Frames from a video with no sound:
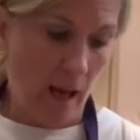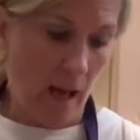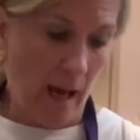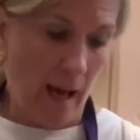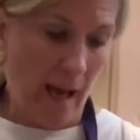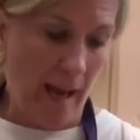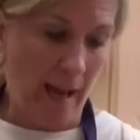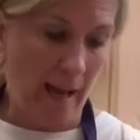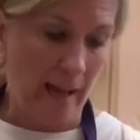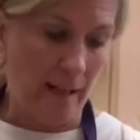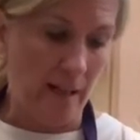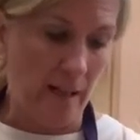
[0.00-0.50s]

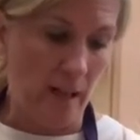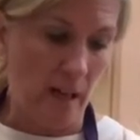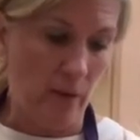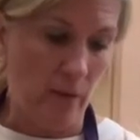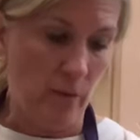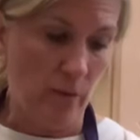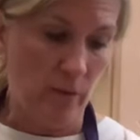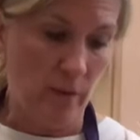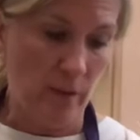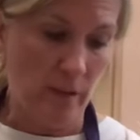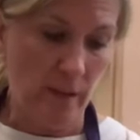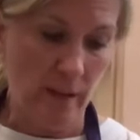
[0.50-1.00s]
And it
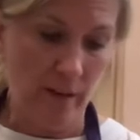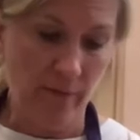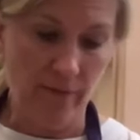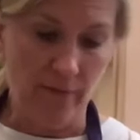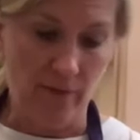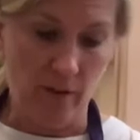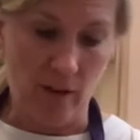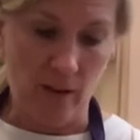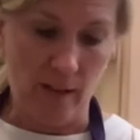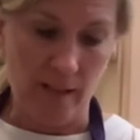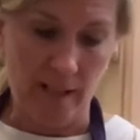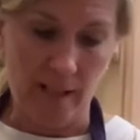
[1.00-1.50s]
really
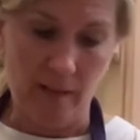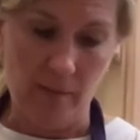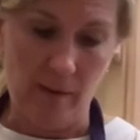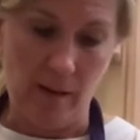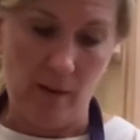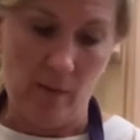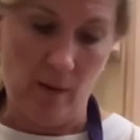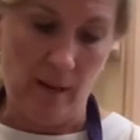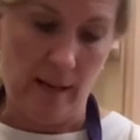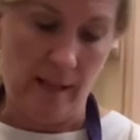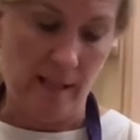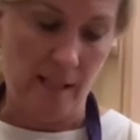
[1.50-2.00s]
frosts me
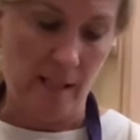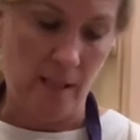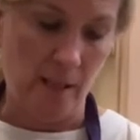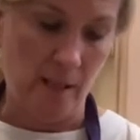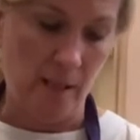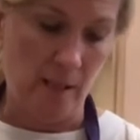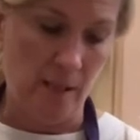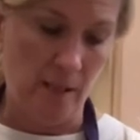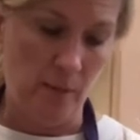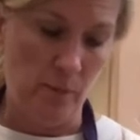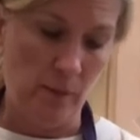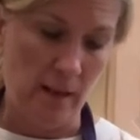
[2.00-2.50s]
when I
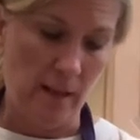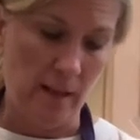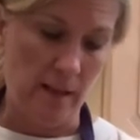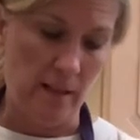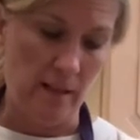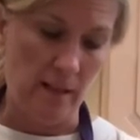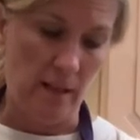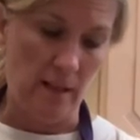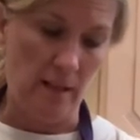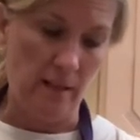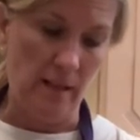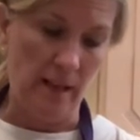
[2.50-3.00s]
spend
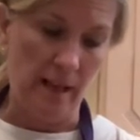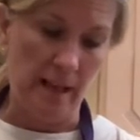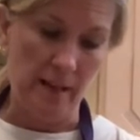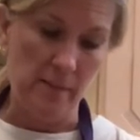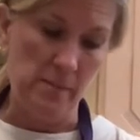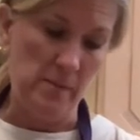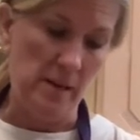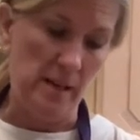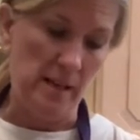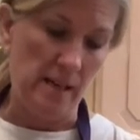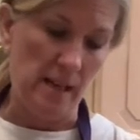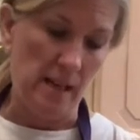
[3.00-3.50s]
a lot of
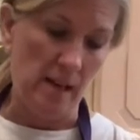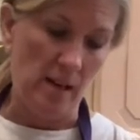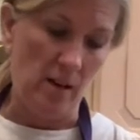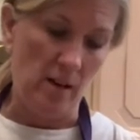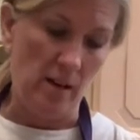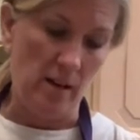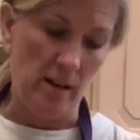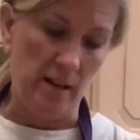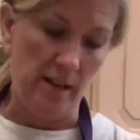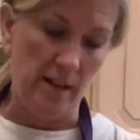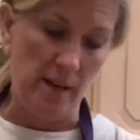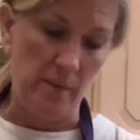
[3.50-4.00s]
money
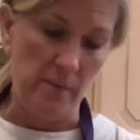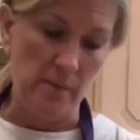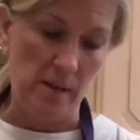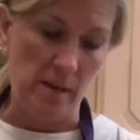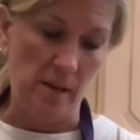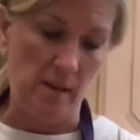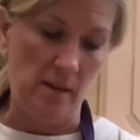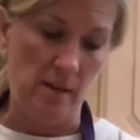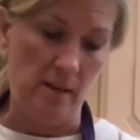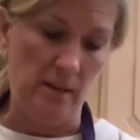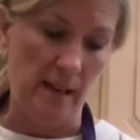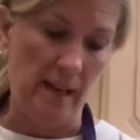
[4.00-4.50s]
on a
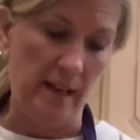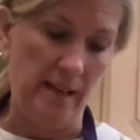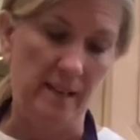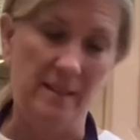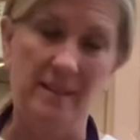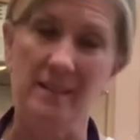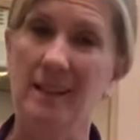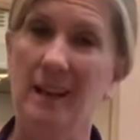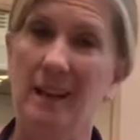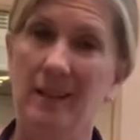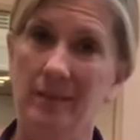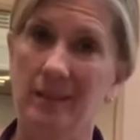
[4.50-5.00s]
meal and it's
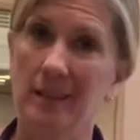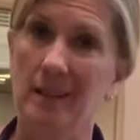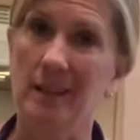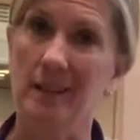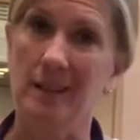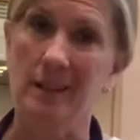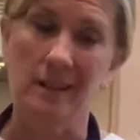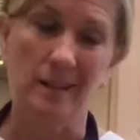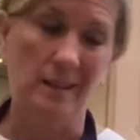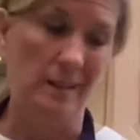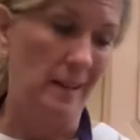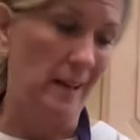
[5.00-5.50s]
not really
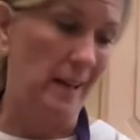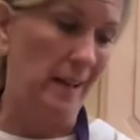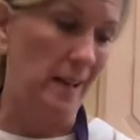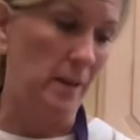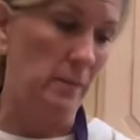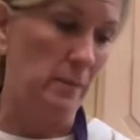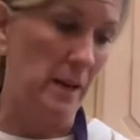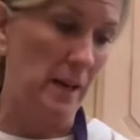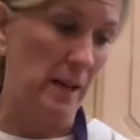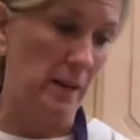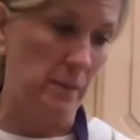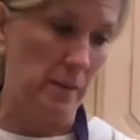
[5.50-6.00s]
good, and I can
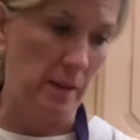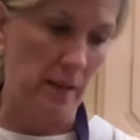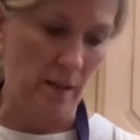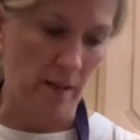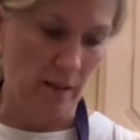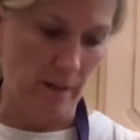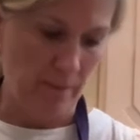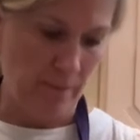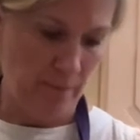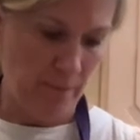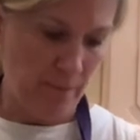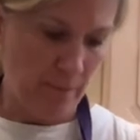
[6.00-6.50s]
make it
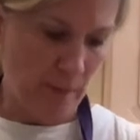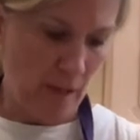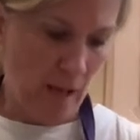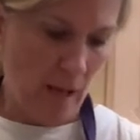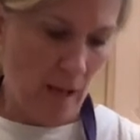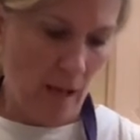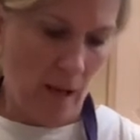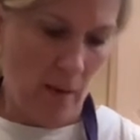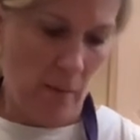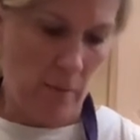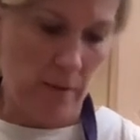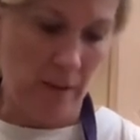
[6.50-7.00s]
better.
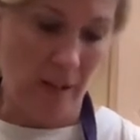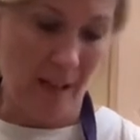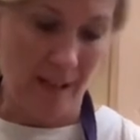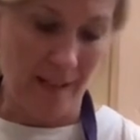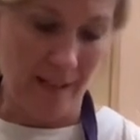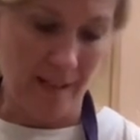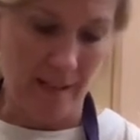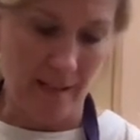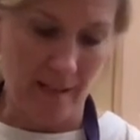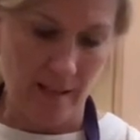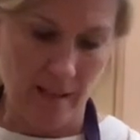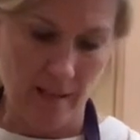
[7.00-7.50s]

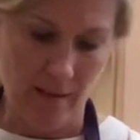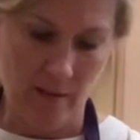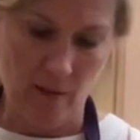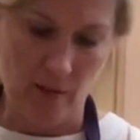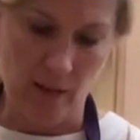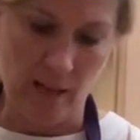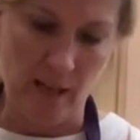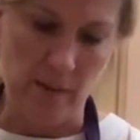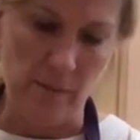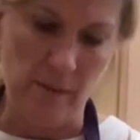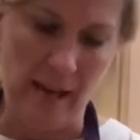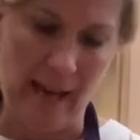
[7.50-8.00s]
Plus, they're
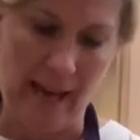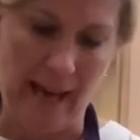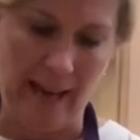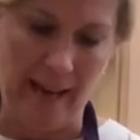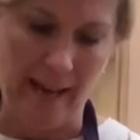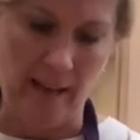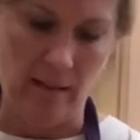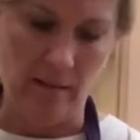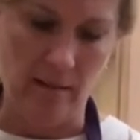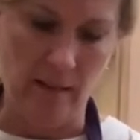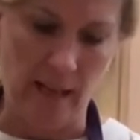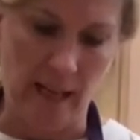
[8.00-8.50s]
gonna be
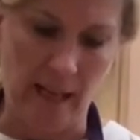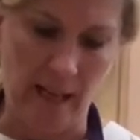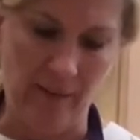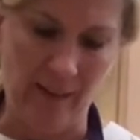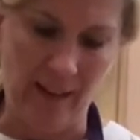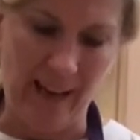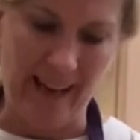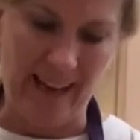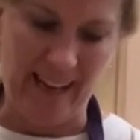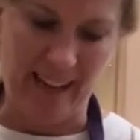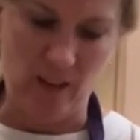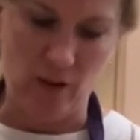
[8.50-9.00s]
adding a lot of
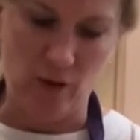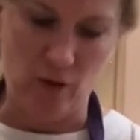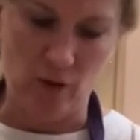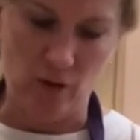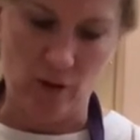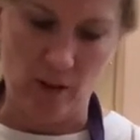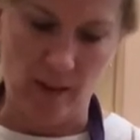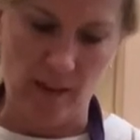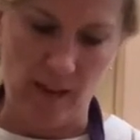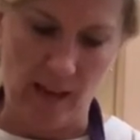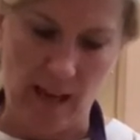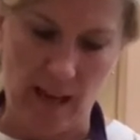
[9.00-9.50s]
extra
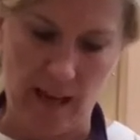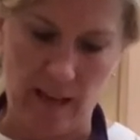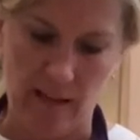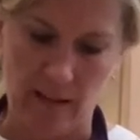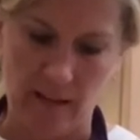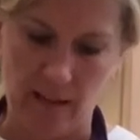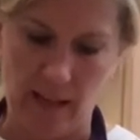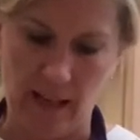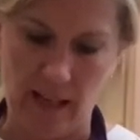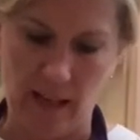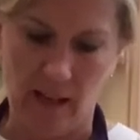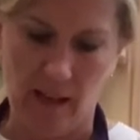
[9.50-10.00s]
things,
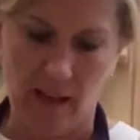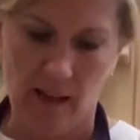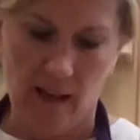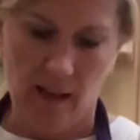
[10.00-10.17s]
like